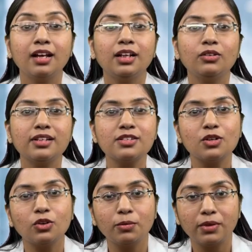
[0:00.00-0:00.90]
Now, let's
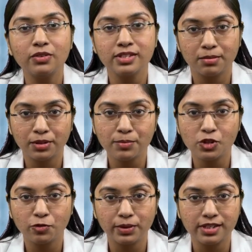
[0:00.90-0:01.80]
talk about symptoms
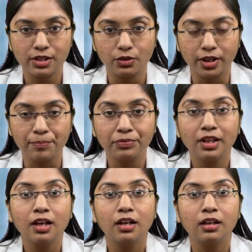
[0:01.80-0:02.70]
of PCOD.
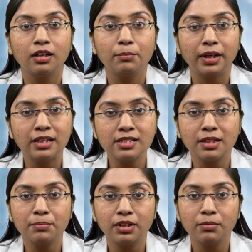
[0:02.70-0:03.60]
Uh, main
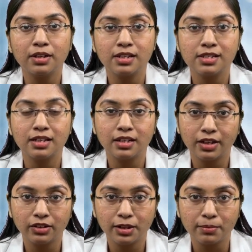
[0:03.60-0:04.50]
symptom is
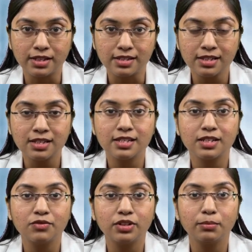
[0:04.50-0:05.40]
irregular menses.
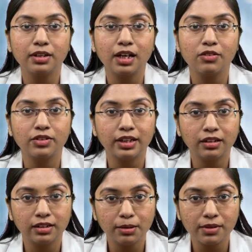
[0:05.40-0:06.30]
Some female have very
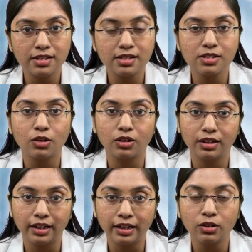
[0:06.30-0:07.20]
early menses or
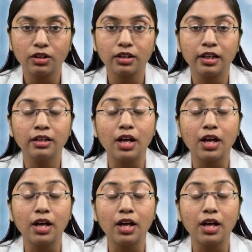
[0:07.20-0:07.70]
late or uh,